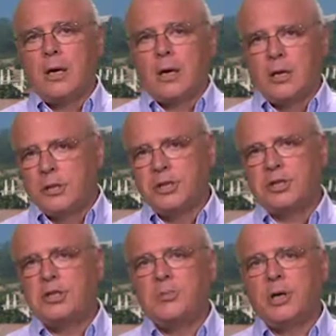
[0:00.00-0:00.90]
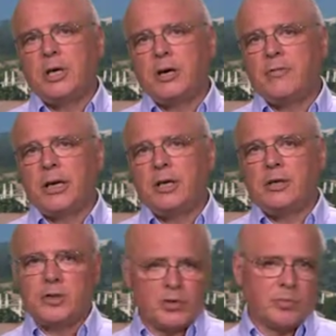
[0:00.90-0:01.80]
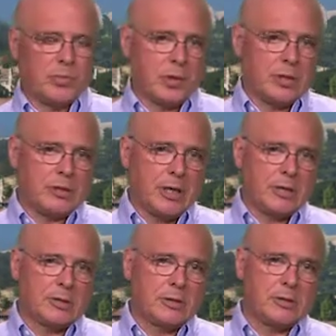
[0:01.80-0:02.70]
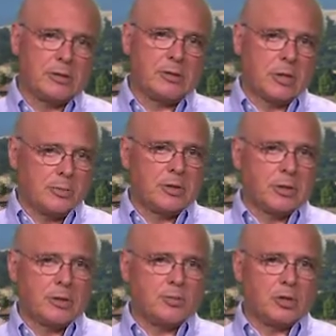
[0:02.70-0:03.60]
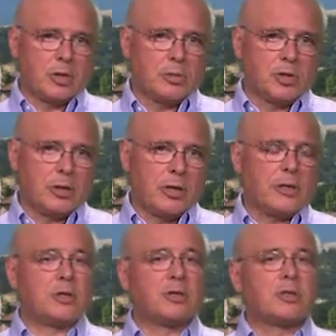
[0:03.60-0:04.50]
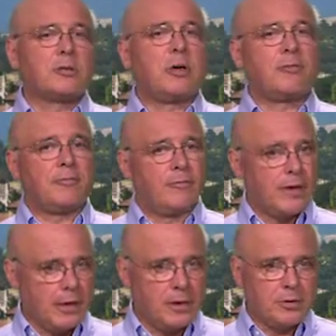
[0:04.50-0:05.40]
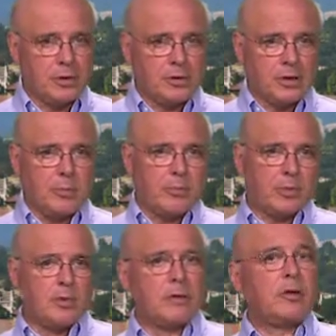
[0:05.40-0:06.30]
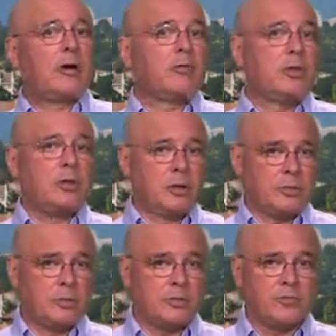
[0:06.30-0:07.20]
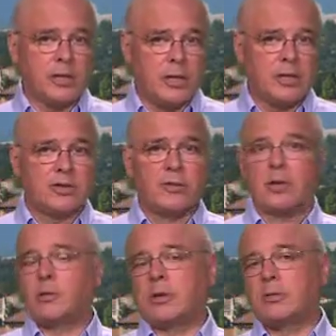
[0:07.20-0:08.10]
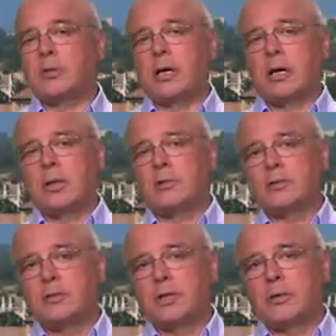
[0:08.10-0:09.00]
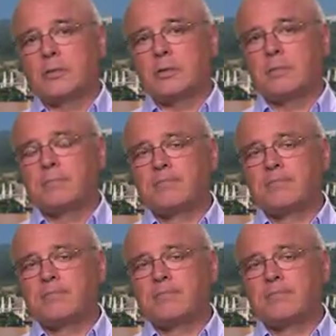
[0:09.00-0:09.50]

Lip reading: In addition to being a very useful process, this optical absorption is also a very good example of how we use various of our quantum mechanical results.